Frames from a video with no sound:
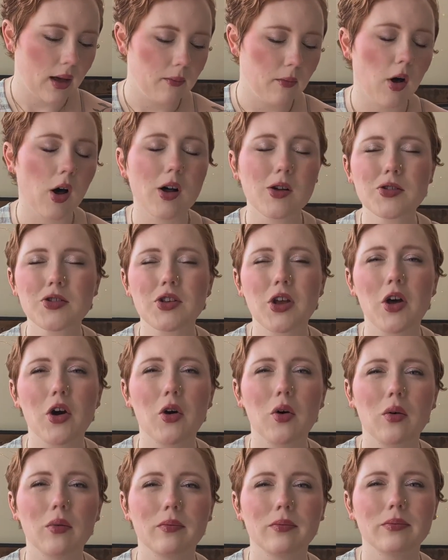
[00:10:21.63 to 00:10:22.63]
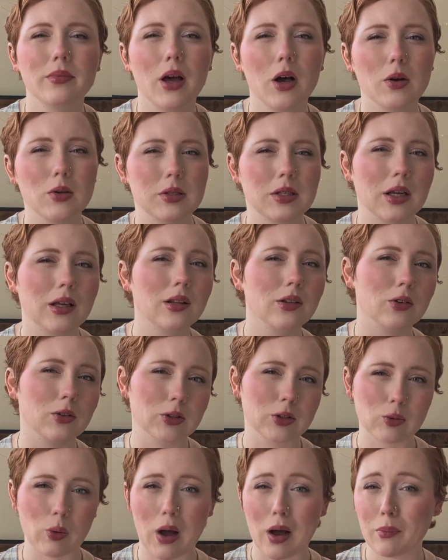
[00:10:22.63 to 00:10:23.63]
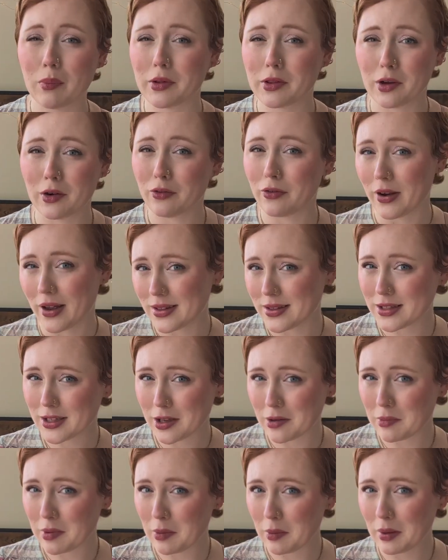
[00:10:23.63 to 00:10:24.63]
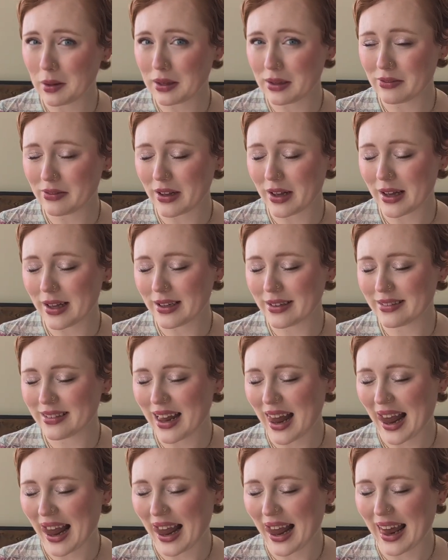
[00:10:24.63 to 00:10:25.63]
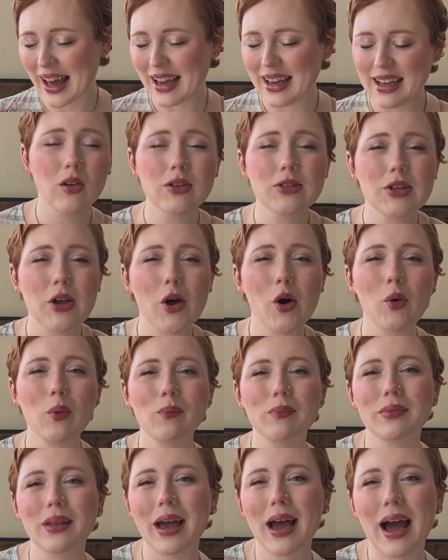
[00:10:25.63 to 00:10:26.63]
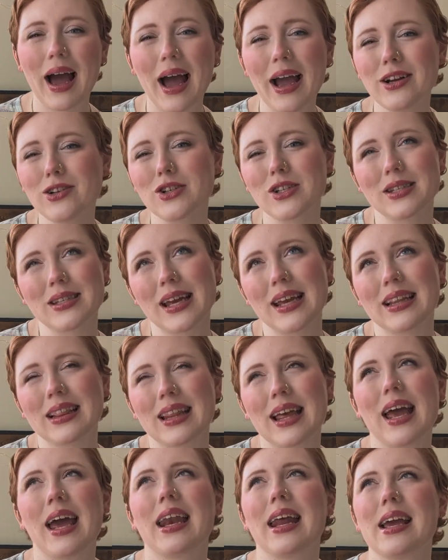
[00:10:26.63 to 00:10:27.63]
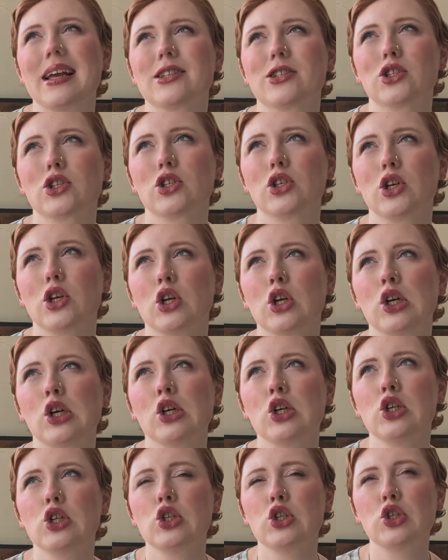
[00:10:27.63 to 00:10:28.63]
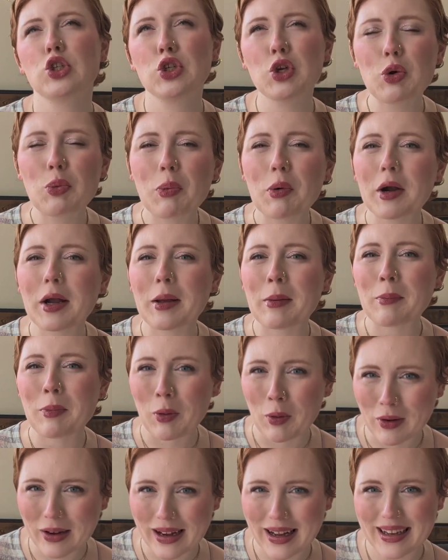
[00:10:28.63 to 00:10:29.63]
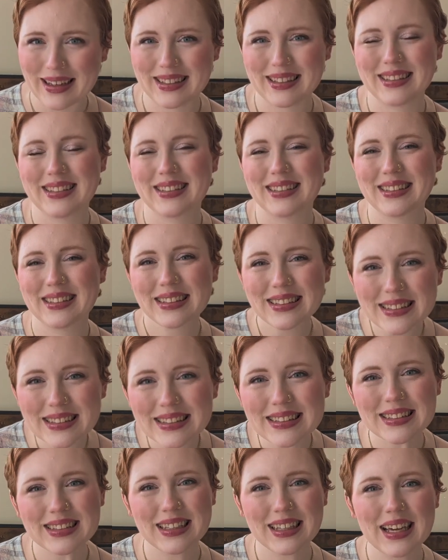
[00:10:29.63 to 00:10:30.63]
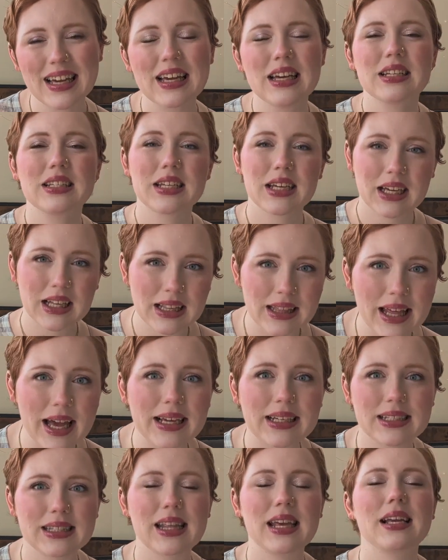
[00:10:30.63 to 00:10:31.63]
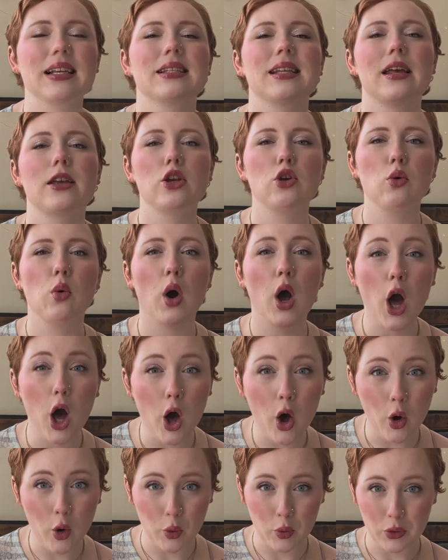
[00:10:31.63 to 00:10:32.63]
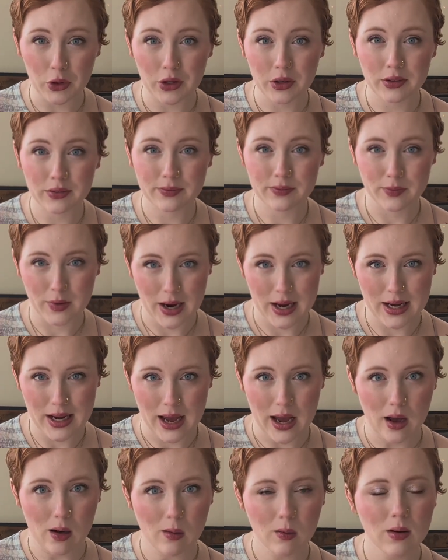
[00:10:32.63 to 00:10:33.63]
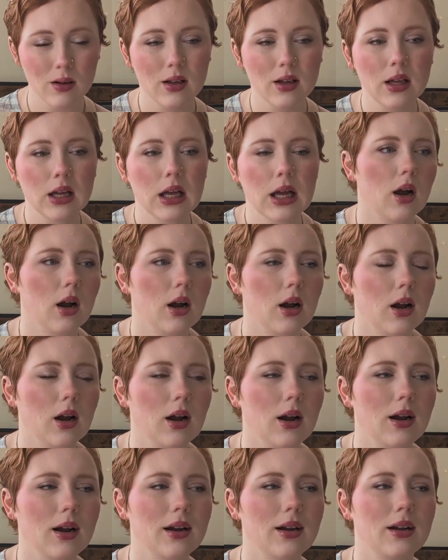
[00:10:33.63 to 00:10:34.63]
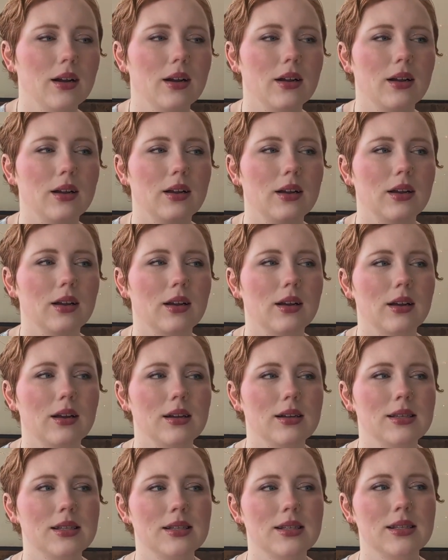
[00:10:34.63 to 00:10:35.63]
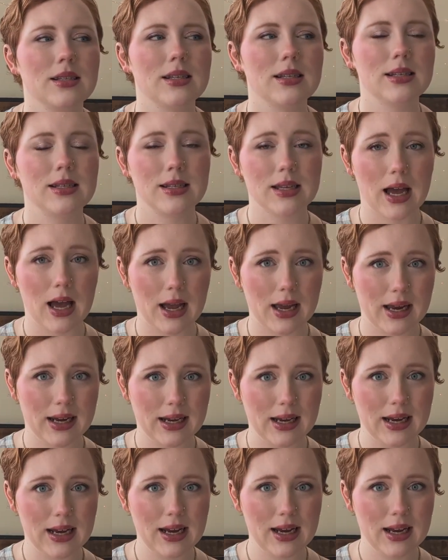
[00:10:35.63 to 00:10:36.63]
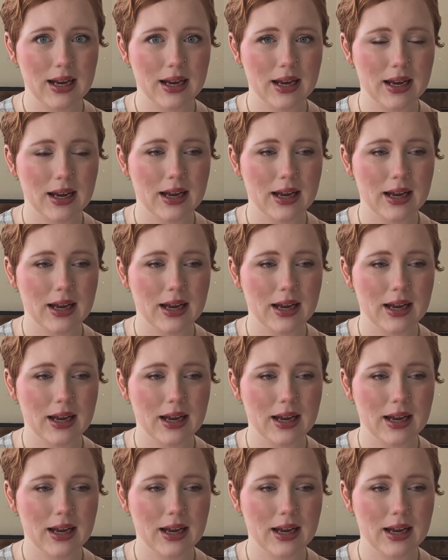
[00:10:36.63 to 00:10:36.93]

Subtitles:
Also, hosting a little swap with your friends could be really fun. Also, I just think that it's super important to collect things that you own right now. Our society